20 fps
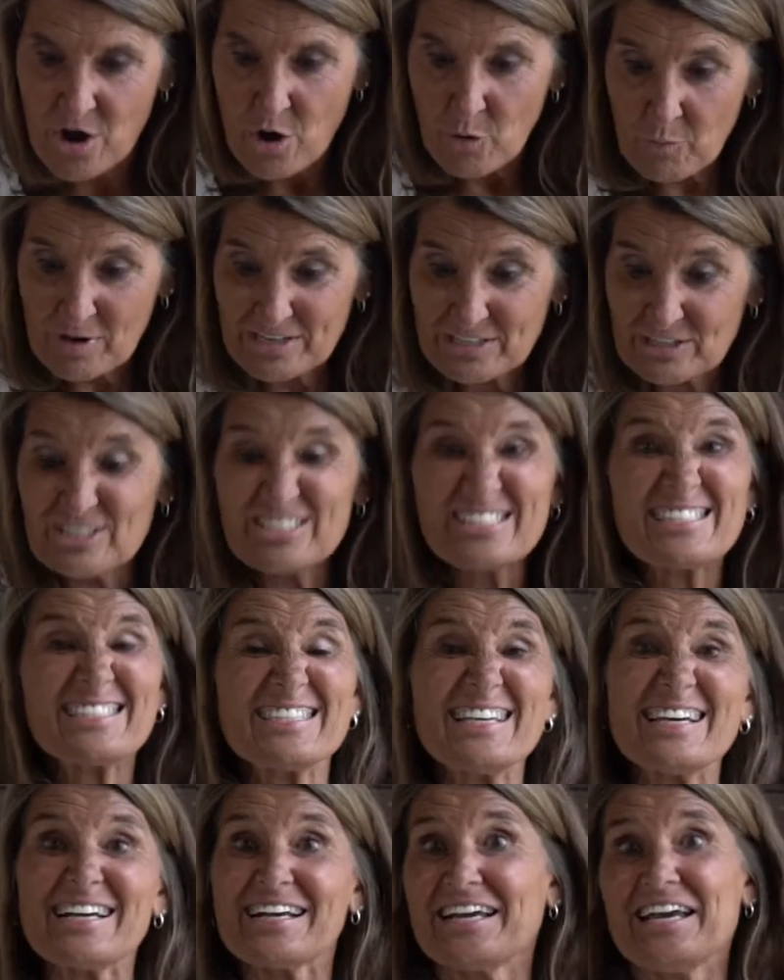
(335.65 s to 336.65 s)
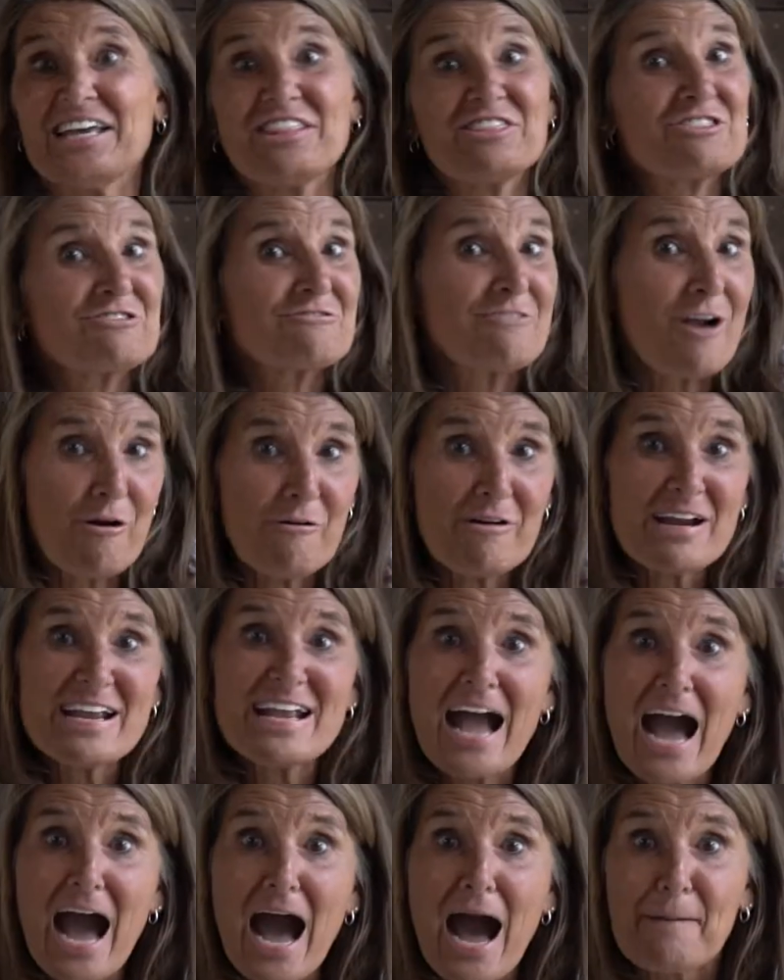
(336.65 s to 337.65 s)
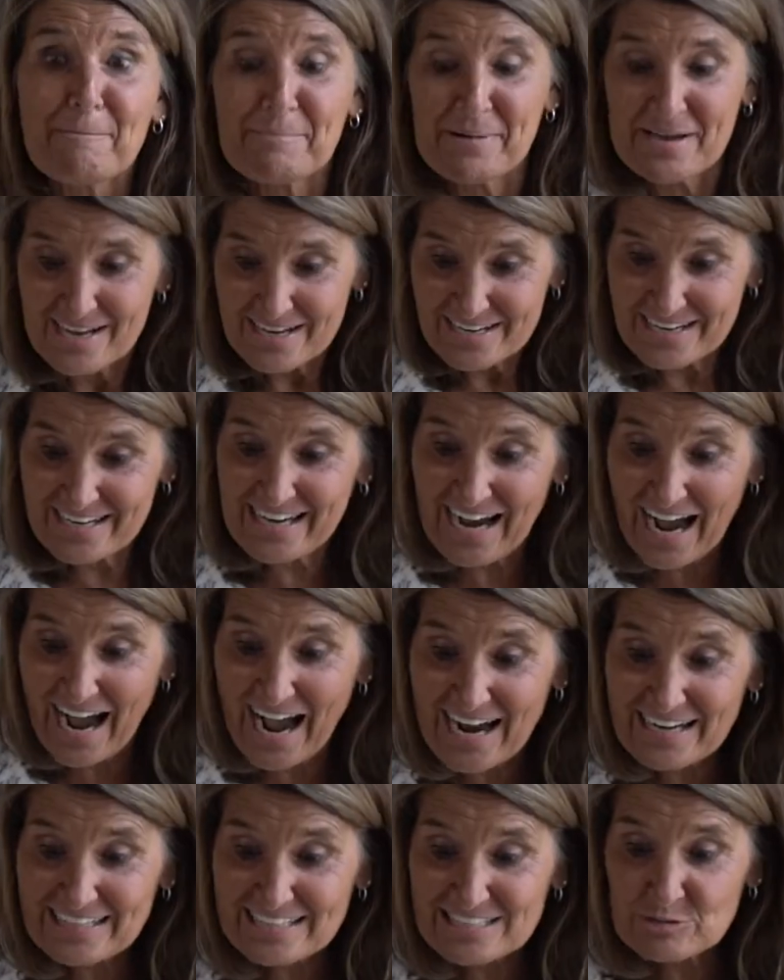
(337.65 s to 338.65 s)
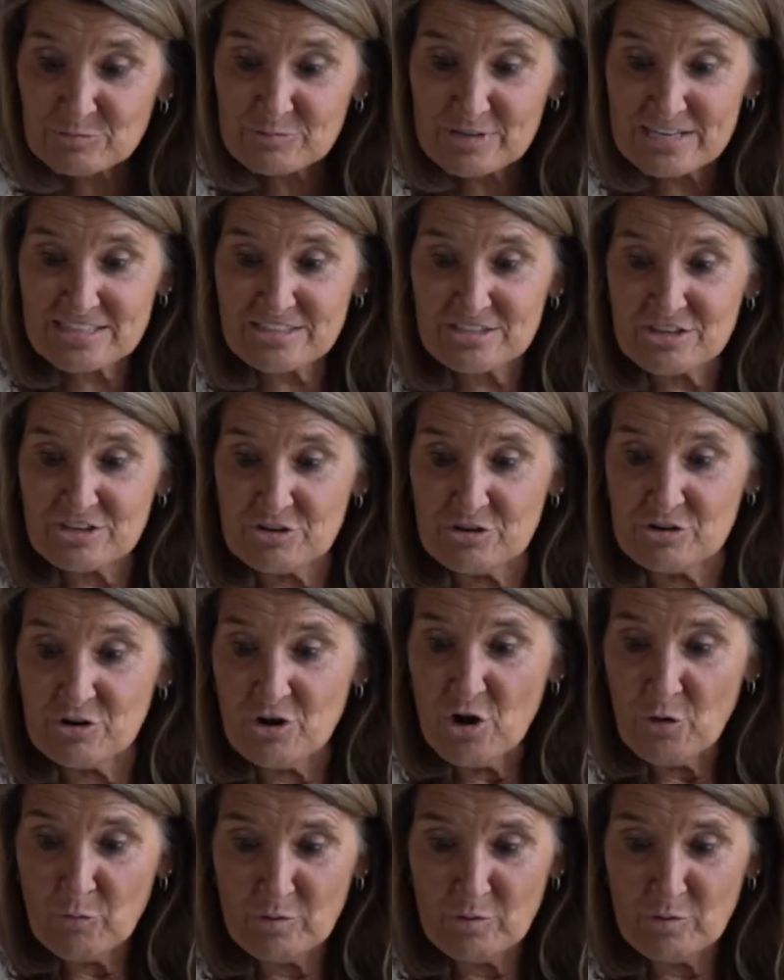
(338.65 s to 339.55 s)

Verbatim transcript: When you're sick and throwing up, God is with you.